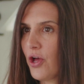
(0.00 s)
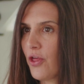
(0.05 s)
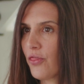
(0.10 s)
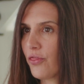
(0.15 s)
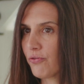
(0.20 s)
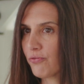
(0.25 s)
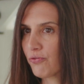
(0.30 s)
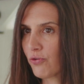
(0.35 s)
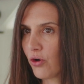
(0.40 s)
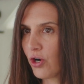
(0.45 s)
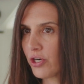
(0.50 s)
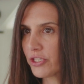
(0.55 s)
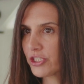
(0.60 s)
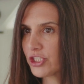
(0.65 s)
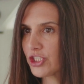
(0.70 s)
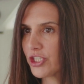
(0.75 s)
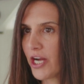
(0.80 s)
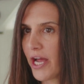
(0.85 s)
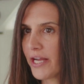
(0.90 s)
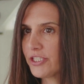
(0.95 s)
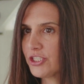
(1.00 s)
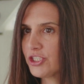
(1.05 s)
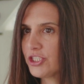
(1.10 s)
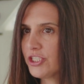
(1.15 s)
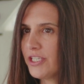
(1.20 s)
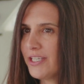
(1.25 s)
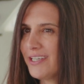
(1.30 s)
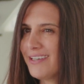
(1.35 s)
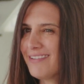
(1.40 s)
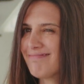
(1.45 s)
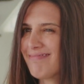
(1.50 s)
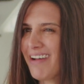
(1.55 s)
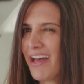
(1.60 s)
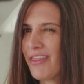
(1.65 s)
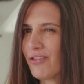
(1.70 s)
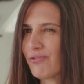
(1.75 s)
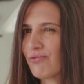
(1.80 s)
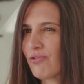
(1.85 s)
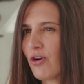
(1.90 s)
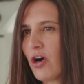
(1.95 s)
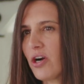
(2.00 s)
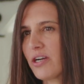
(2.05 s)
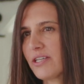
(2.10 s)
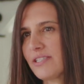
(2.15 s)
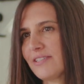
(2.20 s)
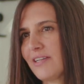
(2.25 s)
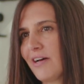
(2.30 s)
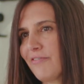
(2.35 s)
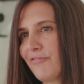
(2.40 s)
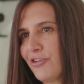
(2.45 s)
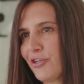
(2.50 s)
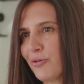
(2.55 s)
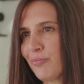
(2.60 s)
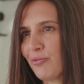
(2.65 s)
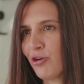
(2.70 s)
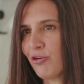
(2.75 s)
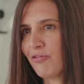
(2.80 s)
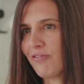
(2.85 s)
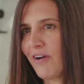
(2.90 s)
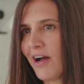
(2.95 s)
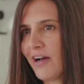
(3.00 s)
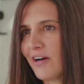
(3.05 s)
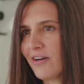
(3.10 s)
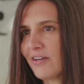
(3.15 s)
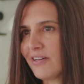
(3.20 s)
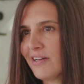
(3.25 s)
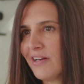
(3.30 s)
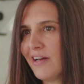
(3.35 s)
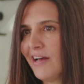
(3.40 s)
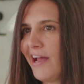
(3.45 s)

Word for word: the wrong strategy, and the wrong stuff in your profile.